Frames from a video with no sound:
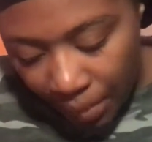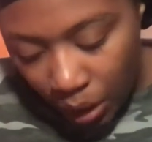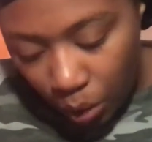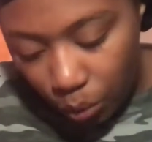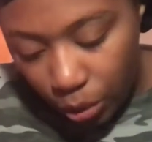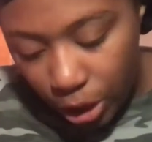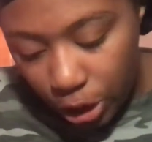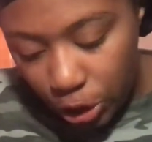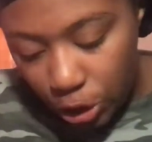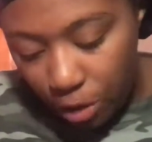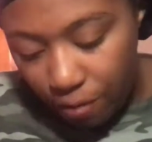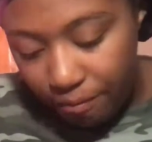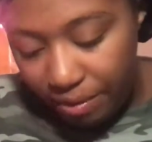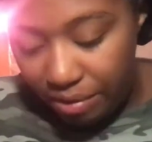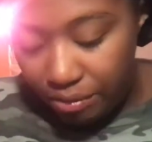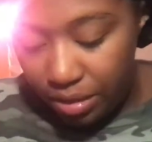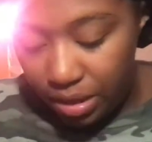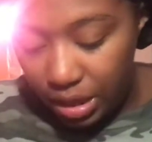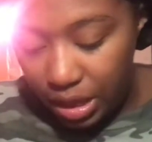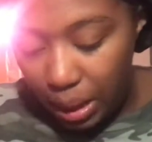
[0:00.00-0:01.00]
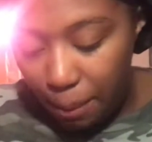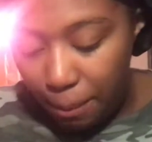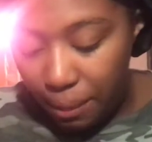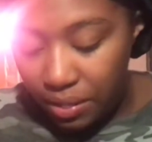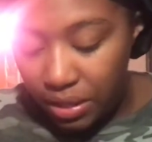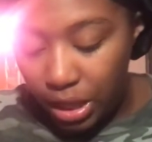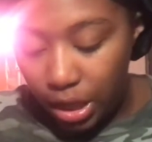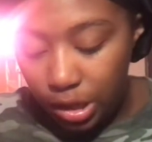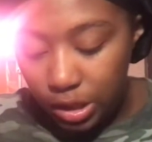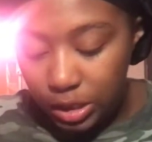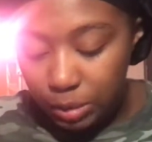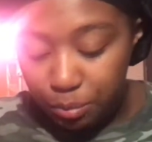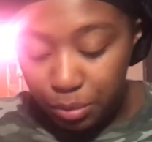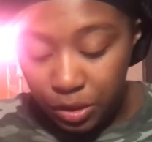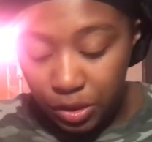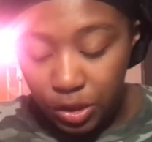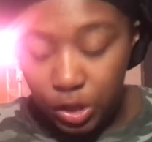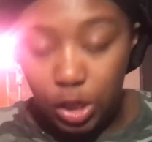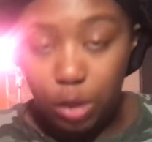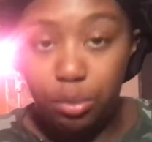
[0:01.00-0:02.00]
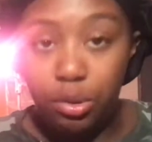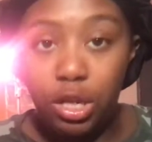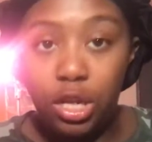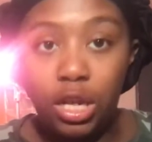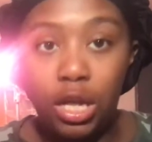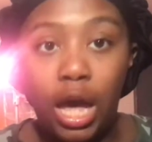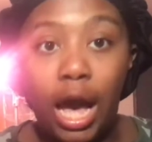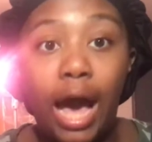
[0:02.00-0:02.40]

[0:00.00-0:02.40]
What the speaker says: What is your favorite thing about the LGBT community?